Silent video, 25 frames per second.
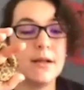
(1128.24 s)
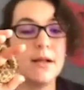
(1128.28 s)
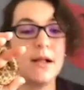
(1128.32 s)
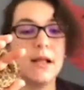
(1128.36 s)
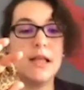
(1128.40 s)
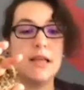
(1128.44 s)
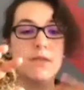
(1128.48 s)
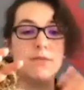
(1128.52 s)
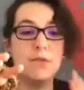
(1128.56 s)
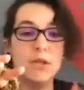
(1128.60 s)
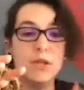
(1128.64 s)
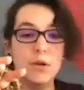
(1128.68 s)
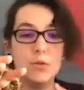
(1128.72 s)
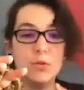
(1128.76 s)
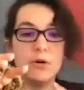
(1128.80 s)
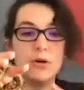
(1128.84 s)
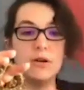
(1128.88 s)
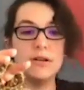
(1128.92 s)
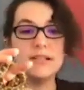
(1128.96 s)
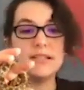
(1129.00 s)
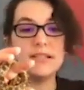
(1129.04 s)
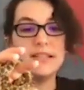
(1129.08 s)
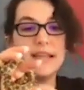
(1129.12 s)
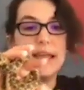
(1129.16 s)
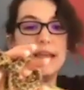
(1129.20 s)
If you were
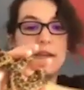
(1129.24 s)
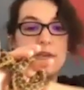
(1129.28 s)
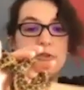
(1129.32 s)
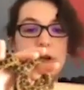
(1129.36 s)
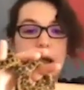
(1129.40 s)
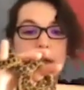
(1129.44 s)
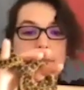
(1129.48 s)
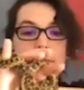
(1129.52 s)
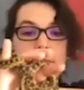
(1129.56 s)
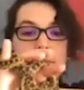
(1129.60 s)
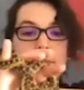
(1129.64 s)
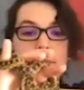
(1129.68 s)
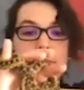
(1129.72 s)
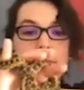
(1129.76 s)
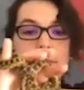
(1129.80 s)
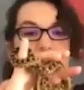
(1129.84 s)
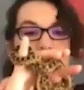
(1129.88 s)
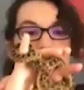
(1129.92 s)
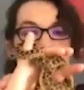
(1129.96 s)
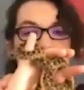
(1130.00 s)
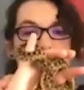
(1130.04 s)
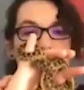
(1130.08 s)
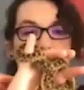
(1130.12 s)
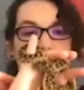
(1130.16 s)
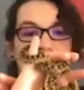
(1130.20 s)
a snake, grab your
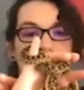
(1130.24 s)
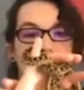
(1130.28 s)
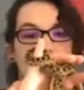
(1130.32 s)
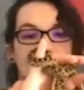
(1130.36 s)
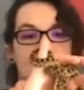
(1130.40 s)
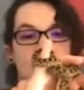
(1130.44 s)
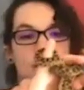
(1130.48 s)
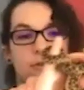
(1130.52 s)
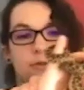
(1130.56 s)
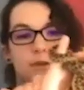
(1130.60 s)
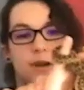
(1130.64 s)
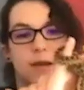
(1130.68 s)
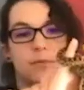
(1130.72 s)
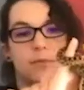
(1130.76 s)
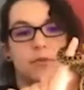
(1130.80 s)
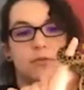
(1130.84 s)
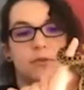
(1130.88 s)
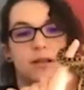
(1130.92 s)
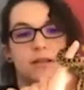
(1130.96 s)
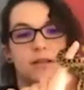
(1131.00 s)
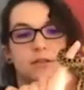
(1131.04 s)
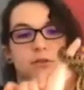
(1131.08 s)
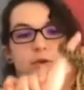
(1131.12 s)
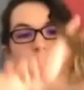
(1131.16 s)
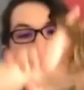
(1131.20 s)
wrist. Do it right now. Grab your
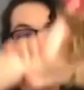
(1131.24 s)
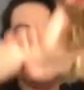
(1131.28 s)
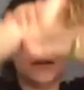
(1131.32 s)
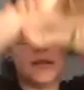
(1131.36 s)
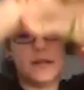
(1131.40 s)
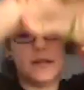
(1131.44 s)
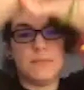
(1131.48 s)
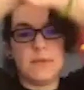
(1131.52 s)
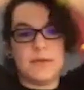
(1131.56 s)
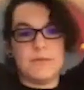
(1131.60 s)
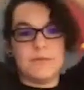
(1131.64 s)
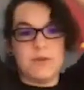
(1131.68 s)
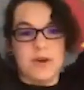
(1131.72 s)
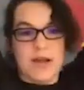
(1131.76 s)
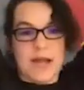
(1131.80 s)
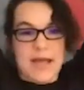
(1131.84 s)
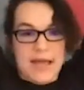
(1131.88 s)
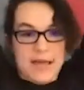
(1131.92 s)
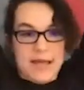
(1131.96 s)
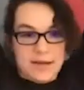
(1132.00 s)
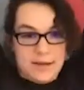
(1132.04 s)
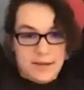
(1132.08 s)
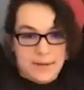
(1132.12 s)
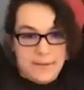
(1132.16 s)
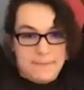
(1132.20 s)
wrist. Hold it above your
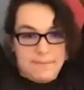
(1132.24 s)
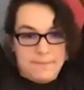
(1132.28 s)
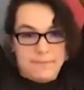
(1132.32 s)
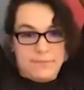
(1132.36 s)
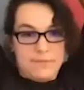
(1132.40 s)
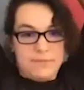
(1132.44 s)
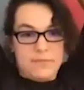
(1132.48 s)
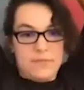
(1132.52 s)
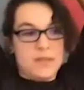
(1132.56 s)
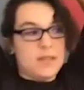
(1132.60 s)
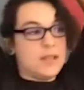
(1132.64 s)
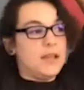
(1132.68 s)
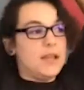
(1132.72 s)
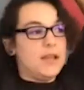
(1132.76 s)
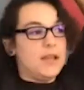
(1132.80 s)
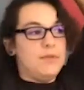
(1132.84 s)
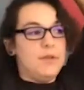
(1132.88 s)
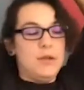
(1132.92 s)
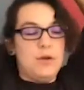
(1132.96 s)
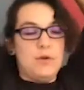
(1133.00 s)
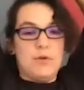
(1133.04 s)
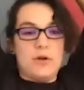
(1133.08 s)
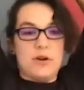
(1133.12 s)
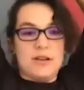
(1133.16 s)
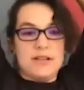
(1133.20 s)
head. If you
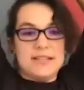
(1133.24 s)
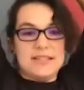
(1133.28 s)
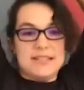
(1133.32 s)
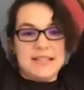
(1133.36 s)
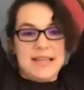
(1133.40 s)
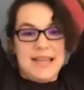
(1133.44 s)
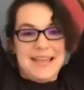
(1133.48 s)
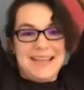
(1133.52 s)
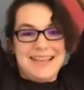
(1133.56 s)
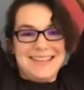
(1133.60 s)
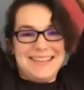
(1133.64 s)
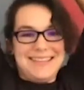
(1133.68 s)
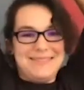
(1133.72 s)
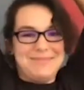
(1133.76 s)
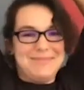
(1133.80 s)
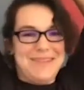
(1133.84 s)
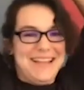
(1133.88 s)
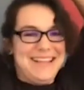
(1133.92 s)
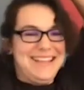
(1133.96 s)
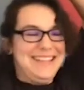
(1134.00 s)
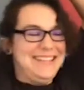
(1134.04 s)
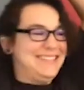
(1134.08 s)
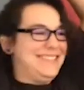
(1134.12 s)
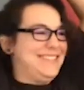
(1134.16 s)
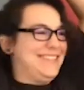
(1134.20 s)
were a snake,
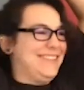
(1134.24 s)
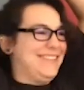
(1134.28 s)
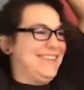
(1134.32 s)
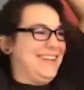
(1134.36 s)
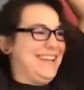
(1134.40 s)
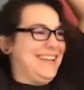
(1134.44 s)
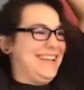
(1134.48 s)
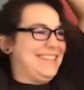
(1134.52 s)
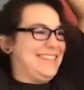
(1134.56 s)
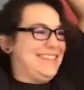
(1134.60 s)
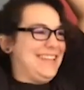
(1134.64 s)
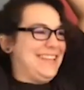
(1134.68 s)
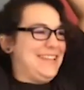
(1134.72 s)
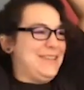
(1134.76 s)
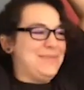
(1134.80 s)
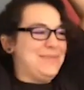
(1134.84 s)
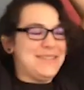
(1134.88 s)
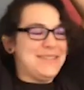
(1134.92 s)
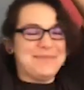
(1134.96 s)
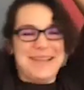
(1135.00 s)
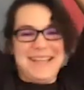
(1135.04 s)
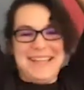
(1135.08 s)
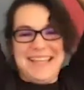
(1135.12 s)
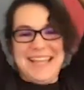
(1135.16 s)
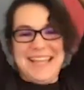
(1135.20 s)
Mikey's doing it. Thank you,
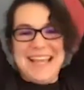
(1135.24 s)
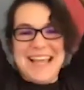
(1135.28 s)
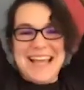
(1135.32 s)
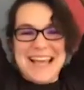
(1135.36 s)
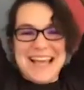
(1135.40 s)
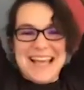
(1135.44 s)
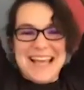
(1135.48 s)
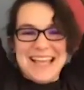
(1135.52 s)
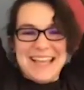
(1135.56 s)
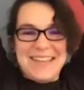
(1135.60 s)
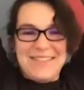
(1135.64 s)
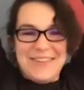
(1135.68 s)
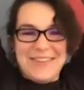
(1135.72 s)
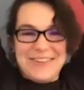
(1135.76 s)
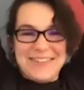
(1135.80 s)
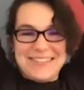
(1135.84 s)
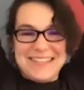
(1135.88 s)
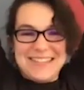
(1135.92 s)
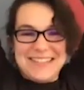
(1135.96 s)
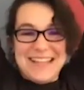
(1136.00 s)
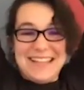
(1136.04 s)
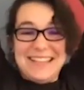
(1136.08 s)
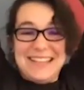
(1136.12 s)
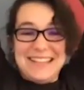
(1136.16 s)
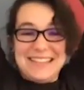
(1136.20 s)
Miss Mikey. If you're a
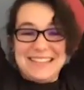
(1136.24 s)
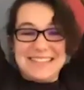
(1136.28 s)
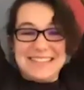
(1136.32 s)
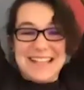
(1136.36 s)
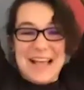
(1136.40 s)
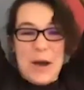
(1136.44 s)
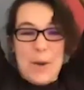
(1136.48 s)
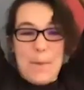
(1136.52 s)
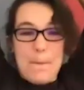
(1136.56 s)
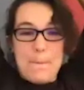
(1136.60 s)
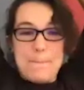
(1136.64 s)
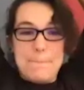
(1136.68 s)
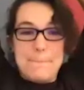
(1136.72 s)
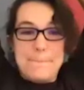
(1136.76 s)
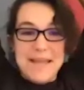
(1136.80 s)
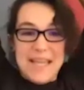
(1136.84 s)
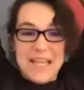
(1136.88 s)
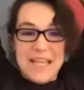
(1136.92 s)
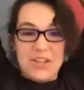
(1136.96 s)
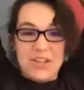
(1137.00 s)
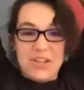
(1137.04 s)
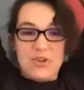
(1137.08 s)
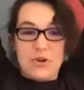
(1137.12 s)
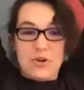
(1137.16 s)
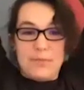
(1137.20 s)
snake, this is how
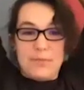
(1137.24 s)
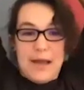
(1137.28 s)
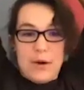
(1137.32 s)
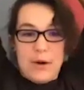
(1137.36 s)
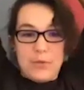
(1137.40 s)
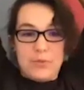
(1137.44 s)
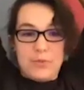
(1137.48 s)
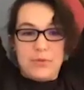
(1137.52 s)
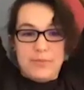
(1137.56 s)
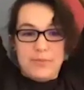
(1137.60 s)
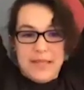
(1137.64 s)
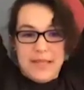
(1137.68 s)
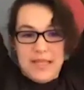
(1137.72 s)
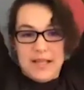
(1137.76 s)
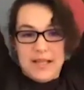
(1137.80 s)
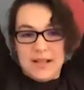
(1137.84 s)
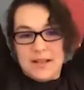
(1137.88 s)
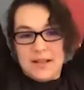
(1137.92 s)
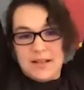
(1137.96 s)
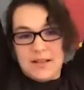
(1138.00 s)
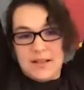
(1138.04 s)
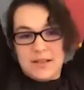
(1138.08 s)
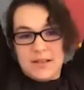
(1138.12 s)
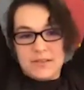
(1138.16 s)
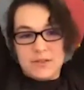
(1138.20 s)
big your mouth would be.
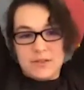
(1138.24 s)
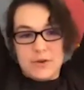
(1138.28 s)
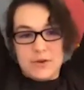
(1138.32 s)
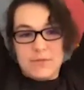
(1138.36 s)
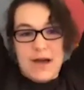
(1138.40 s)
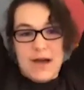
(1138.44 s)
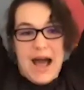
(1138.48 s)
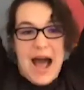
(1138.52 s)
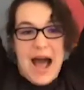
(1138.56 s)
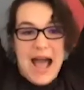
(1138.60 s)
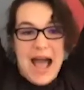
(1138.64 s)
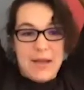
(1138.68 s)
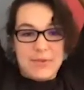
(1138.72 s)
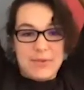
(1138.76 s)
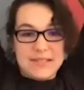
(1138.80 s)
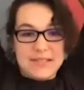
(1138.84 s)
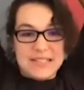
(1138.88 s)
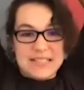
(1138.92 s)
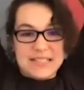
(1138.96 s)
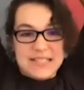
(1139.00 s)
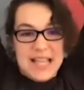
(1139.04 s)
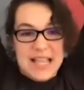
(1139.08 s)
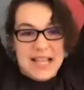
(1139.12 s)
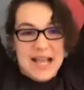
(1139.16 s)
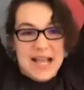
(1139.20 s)
So if I was a
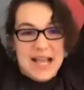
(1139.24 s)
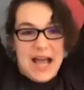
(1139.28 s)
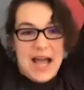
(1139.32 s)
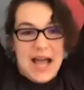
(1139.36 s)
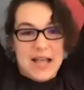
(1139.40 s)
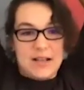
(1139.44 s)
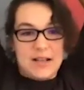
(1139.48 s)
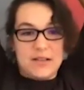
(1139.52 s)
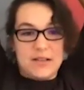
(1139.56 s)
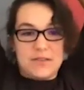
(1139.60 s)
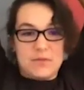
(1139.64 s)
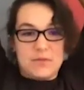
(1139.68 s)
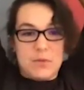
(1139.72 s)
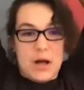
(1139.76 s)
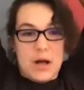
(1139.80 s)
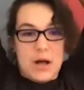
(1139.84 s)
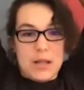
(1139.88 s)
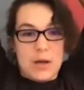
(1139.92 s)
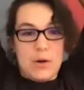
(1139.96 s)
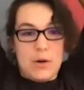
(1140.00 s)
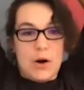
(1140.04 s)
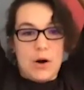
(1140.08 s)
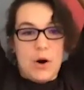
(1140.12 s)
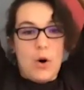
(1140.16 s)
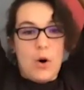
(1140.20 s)
snake, I could
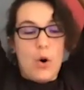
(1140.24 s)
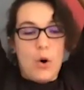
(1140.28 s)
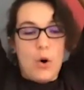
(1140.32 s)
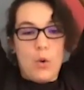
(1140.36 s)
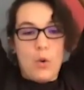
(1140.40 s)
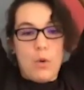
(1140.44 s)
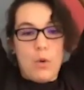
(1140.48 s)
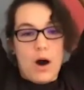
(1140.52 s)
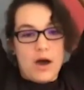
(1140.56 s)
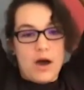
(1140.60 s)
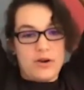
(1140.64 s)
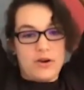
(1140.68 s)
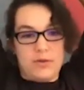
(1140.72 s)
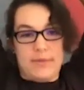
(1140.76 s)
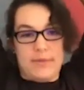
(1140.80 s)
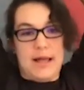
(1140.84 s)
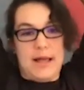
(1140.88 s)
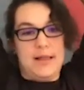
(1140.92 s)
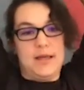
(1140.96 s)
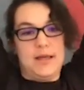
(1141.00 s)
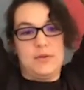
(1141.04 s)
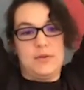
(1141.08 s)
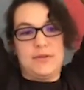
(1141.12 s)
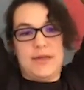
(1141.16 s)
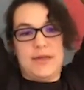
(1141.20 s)
swallow a whole
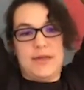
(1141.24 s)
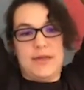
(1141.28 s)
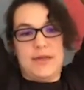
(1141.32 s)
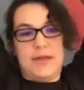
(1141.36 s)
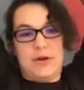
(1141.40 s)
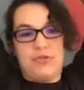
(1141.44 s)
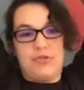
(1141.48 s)
watermelon without